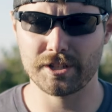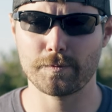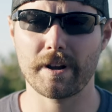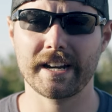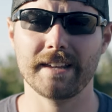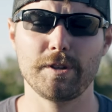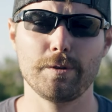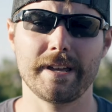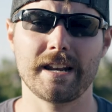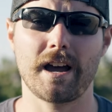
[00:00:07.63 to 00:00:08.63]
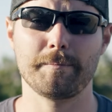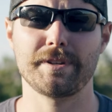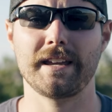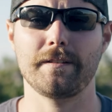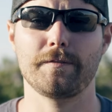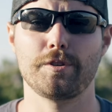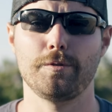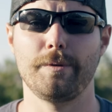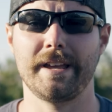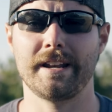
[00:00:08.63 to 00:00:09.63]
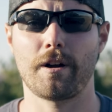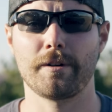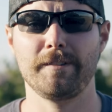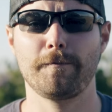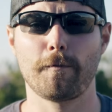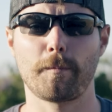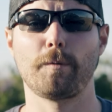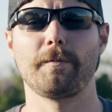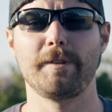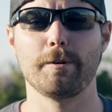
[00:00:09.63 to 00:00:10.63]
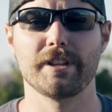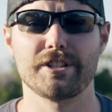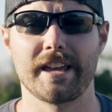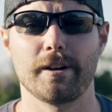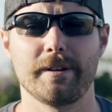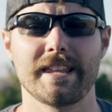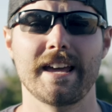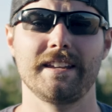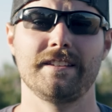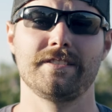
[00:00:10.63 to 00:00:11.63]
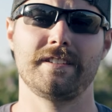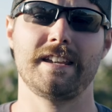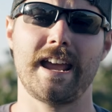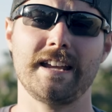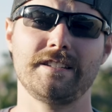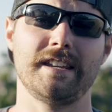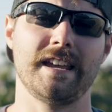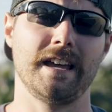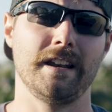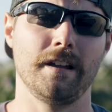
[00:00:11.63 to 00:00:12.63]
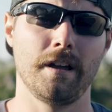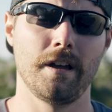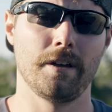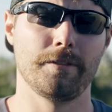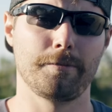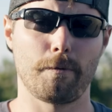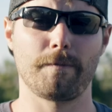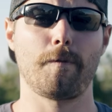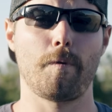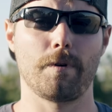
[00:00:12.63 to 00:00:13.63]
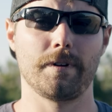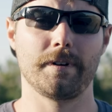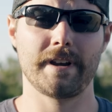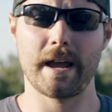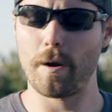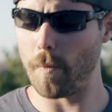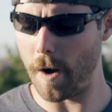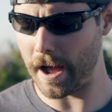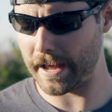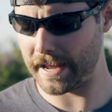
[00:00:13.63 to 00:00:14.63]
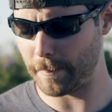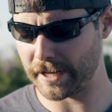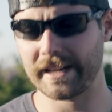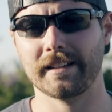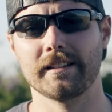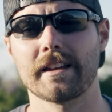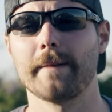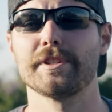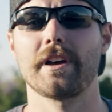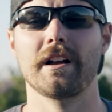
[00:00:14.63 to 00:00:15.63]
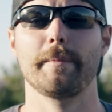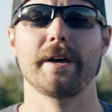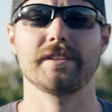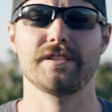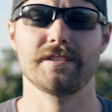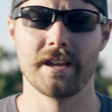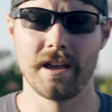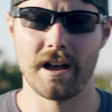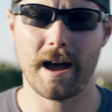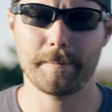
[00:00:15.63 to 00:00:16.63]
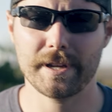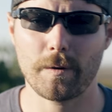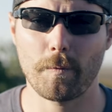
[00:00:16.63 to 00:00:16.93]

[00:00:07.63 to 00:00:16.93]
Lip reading: Just want to give you an update to an already formal review on the channel, and that is the ATN ThOR 4. Now, why am I taking the time to talk about this optic?